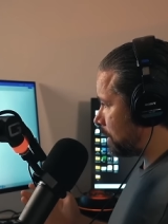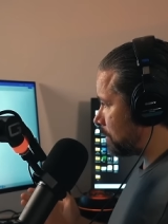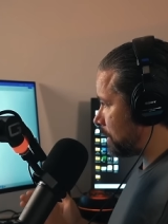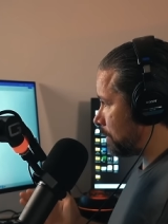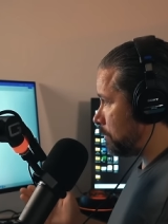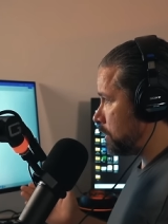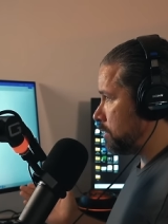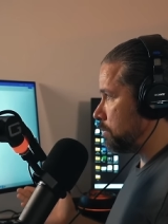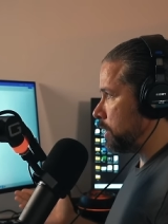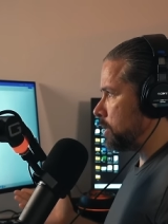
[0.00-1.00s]
her like, what do you
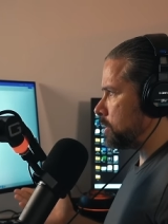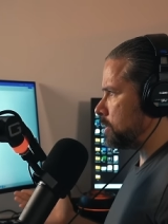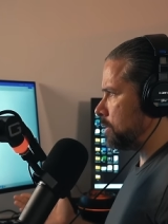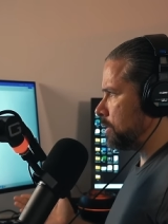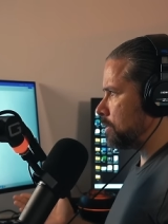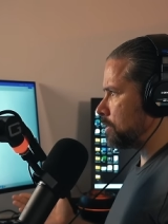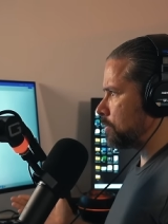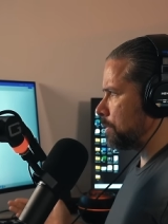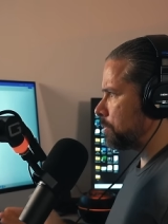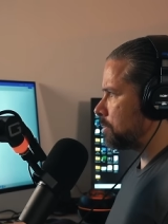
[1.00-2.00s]
mean? She didn't look
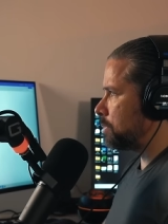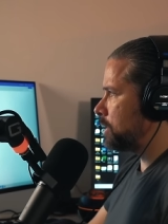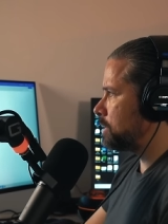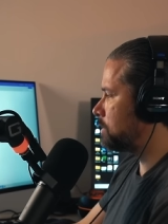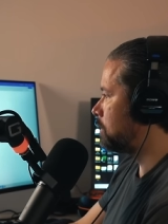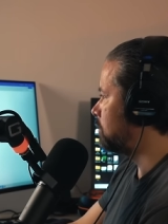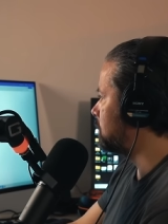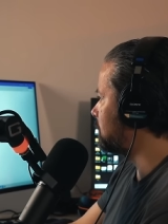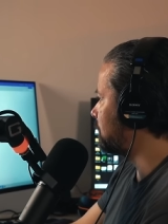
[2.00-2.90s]
crippled to me. She was doing just